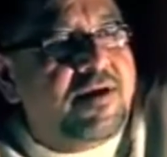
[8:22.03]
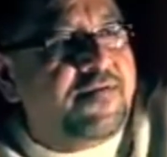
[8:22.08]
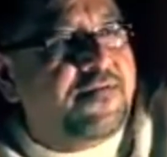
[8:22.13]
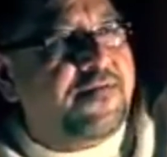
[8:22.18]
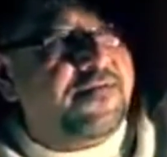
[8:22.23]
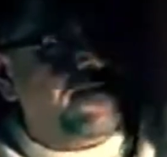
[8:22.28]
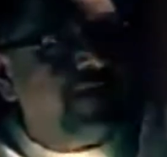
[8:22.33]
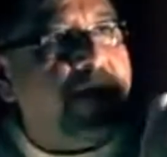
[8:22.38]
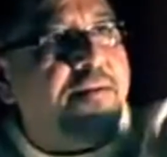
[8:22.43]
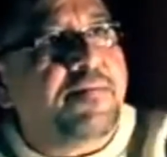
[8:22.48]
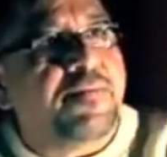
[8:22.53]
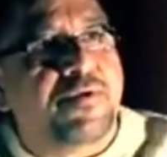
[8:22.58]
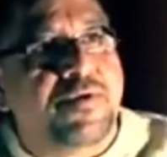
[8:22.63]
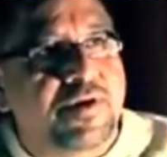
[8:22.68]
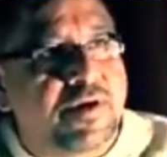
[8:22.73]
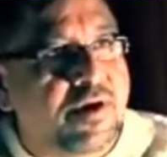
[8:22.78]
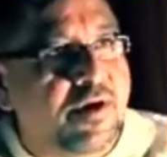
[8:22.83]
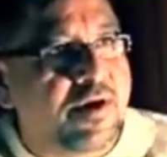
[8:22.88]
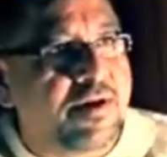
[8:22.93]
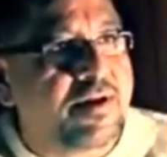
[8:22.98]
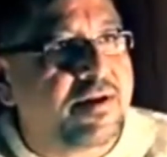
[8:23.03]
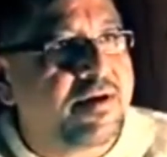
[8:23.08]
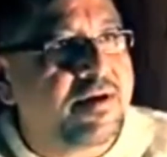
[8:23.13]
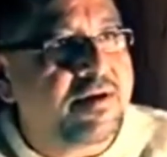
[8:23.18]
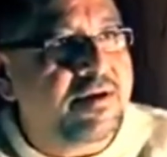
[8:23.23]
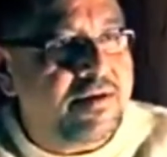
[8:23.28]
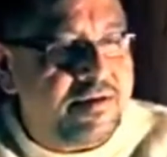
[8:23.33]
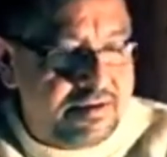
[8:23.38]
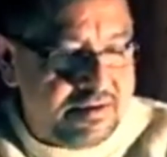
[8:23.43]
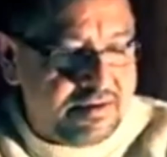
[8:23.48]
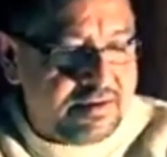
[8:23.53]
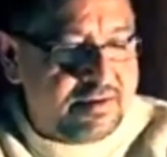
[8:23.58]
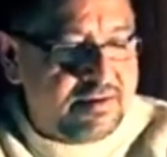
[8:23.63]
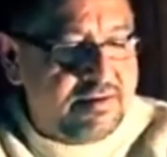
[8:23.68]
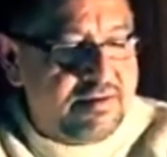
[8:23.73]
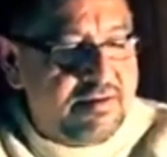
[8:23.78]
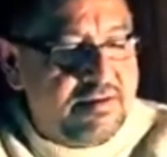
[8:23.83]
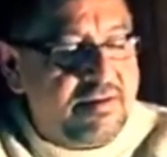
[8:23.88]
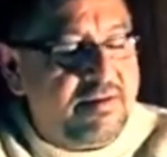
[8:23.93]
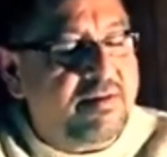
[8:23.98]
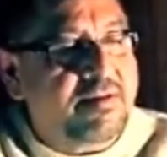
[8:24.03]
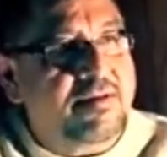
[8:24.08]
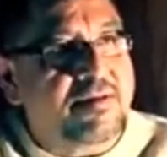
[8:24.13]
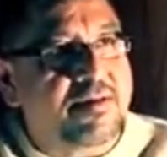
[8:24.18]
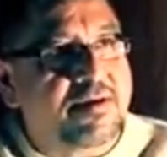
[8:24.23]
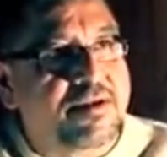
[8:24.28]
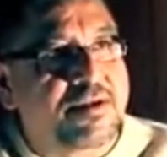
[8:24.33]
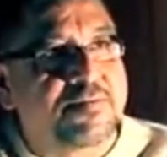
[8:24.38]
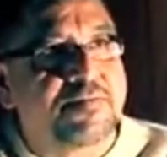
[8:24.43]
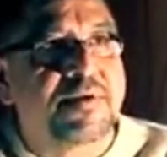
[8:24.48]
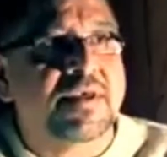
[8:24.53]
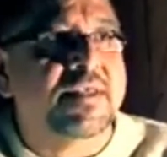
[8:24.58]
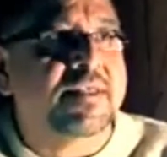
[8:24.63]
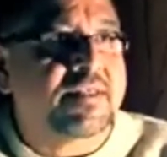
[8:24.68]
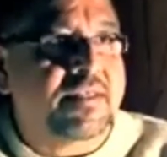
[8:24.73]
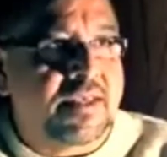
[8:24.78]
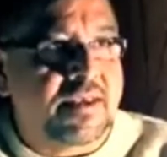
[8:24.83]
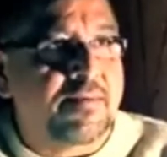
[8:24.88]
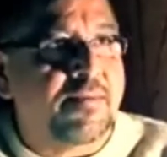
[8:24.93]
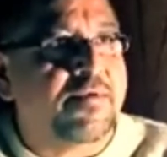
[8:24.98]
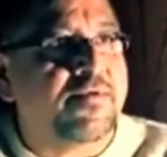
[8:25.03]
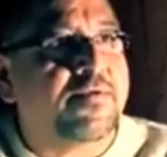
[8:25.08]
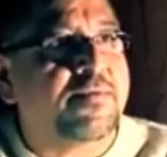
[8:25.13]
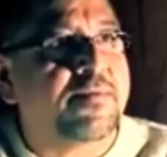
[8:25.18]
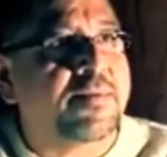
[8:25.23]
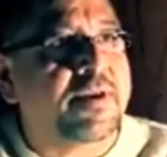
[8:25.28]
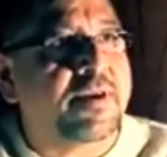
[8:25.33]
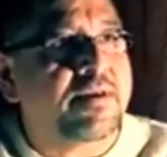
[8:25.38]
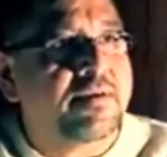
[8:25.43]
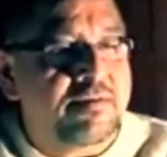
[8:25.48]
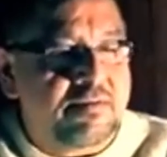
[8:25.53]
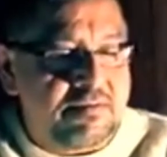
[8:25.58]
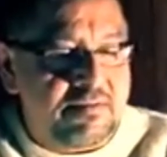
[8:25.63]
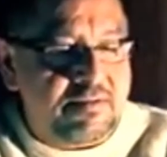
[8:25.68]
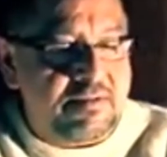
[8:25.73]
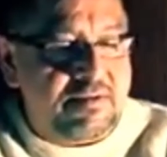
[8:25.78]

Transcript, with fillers: And from that point on, this peace came over me.